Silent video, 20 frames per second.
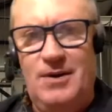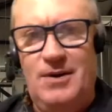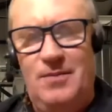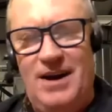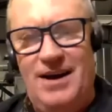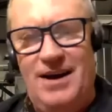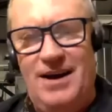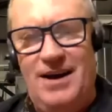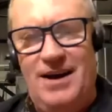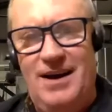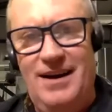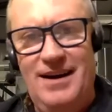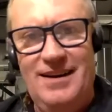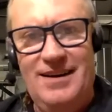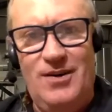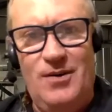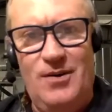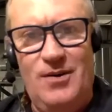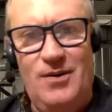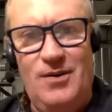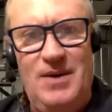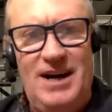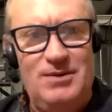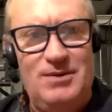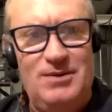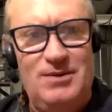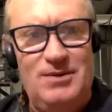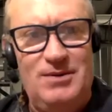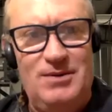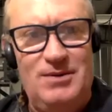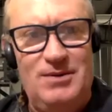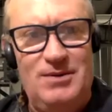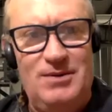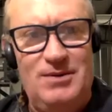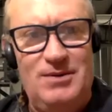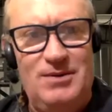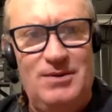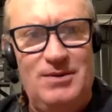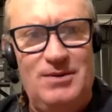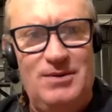go back to his
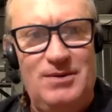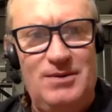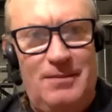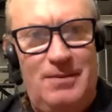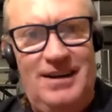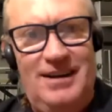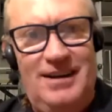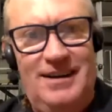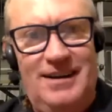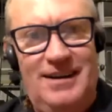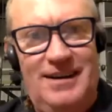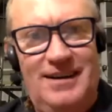regular job.